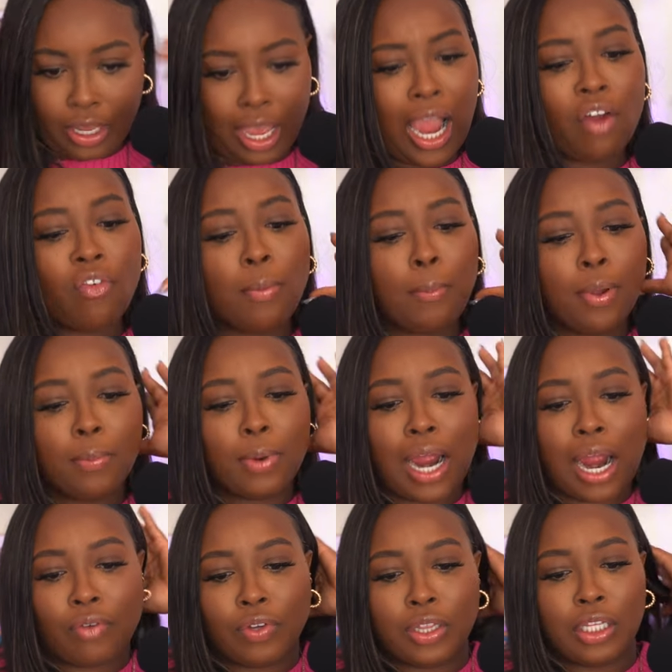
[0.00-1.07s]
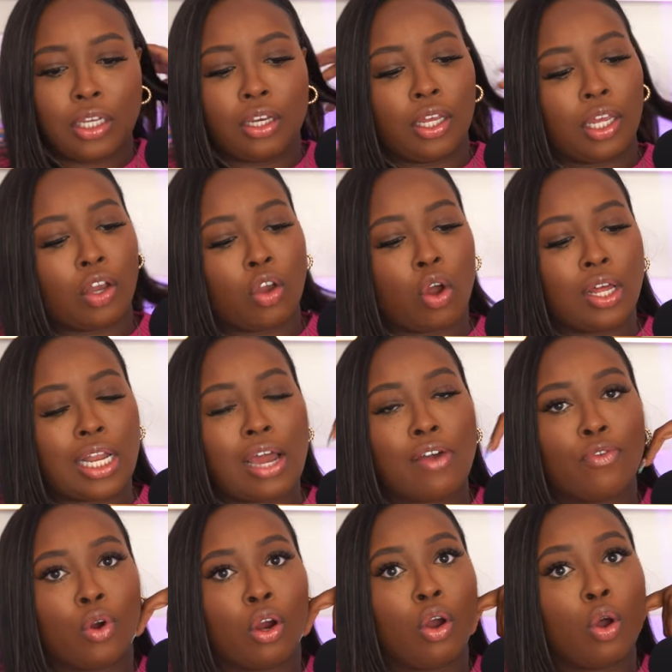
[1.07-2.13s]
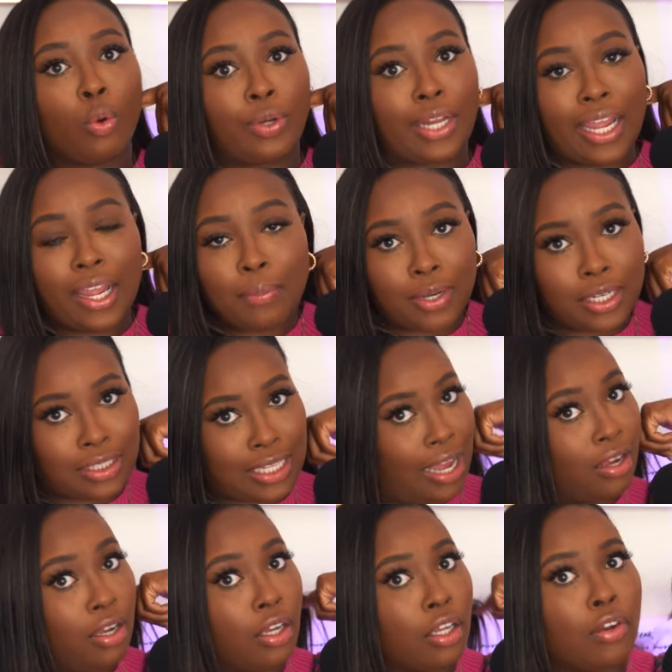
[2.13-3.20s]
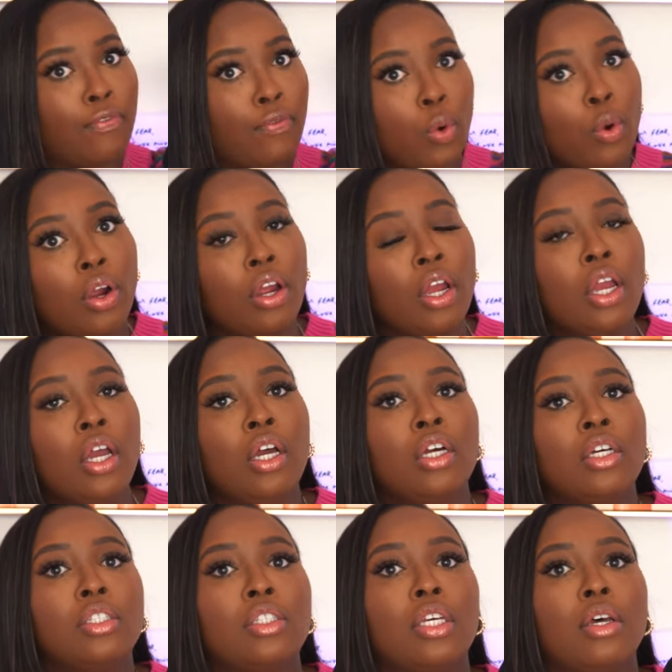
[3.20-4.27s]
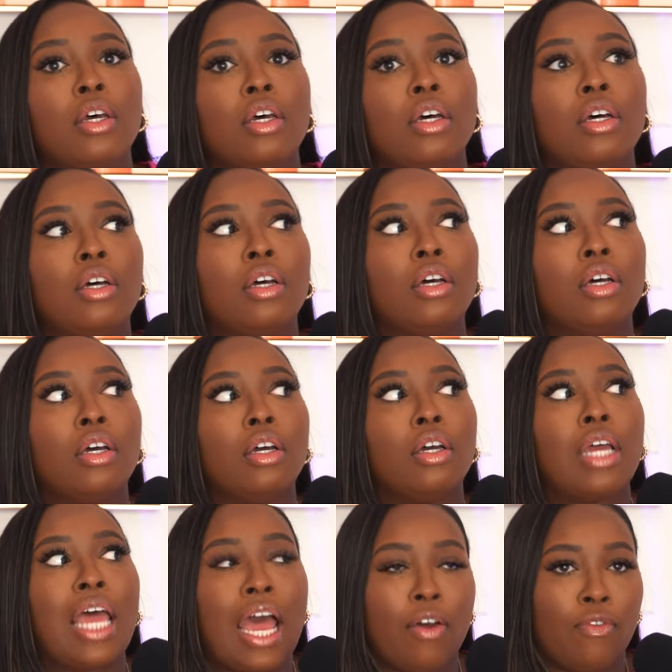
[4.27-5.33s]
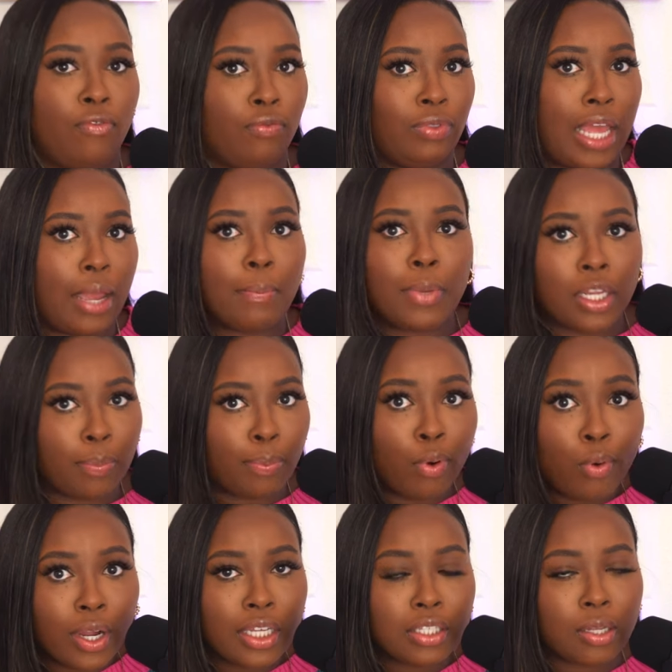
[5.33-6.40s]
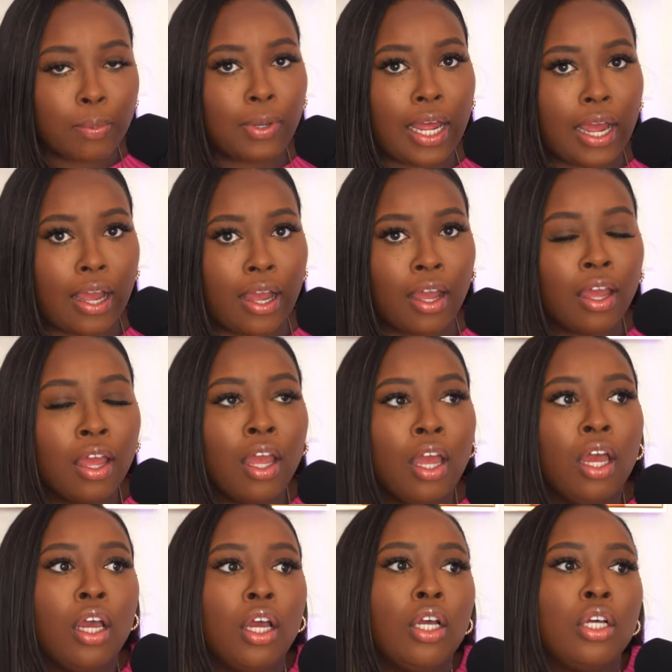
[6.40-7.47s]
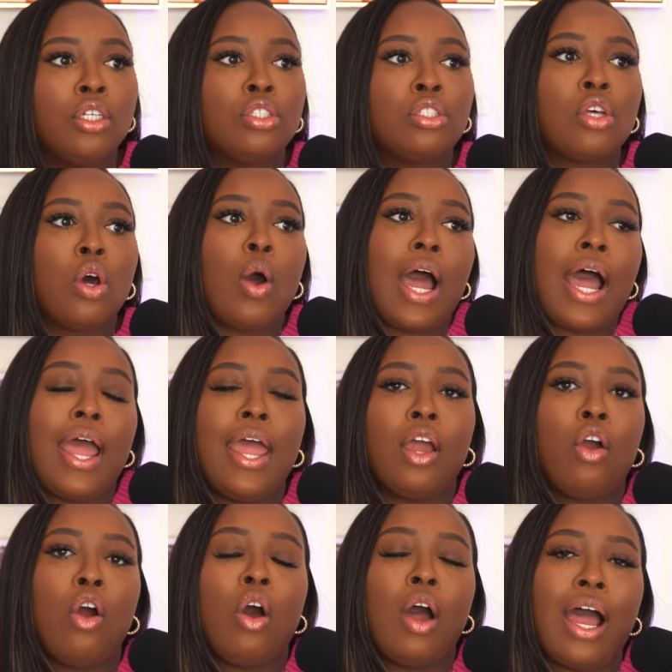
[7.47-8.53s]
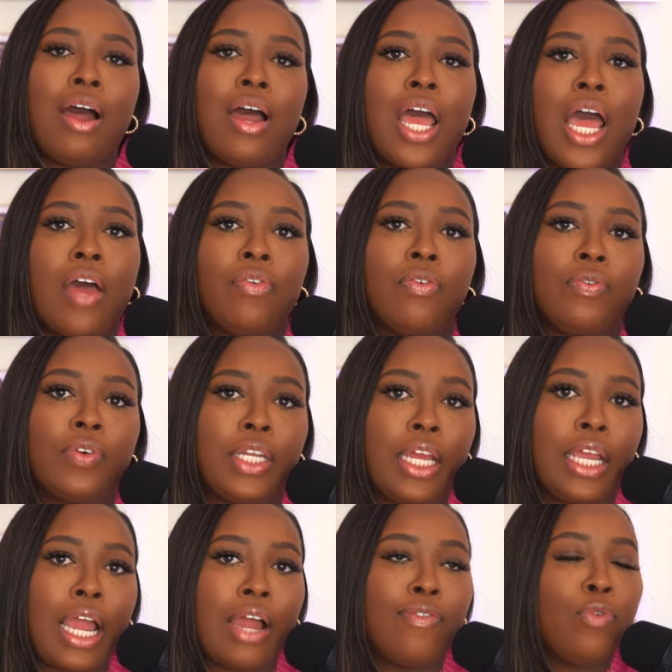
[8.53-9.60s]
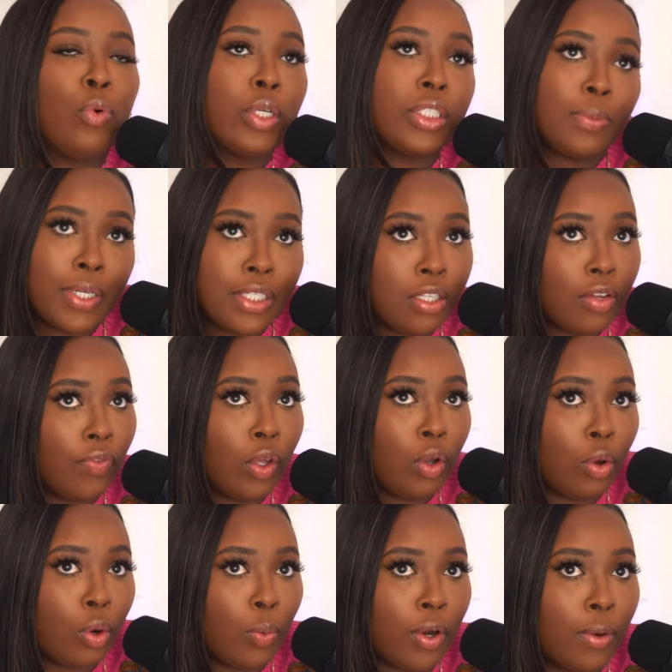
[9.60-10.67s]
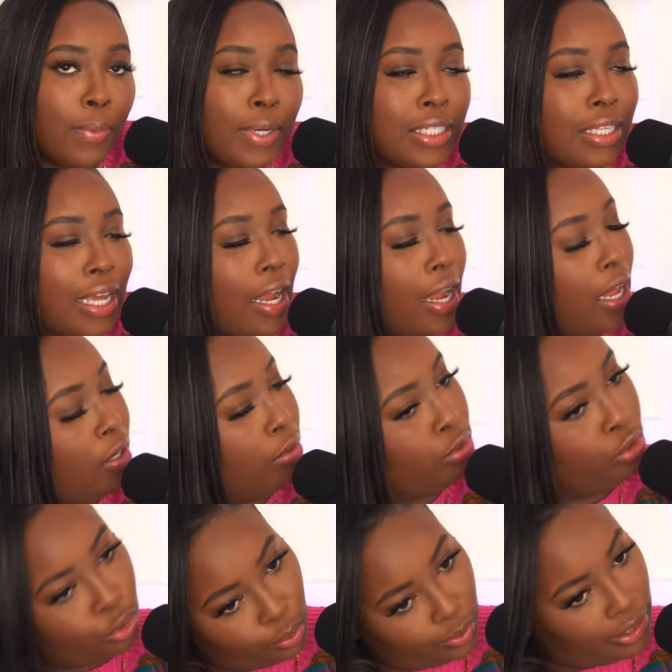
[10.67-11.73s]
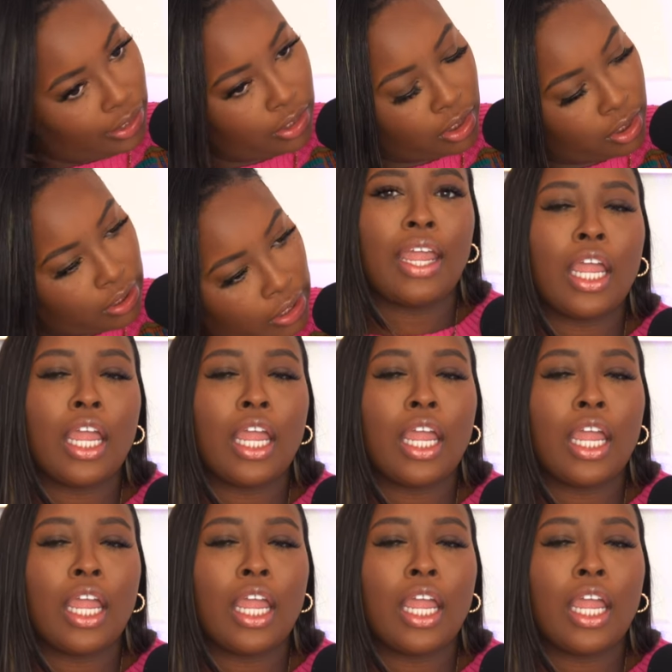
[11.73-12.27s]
I remember I really couldn't call out for a whole day because I couldn't afford to have that many points applied. So I had called out half of a day. I forced myself to go to work because I ain't had no choice.